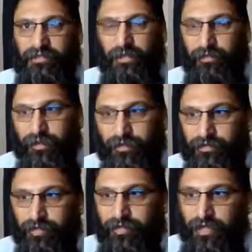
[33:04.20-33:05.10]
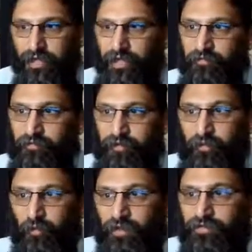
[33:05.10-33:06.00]
how we can do it. If
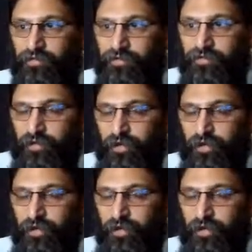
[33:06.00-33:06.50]
people want to,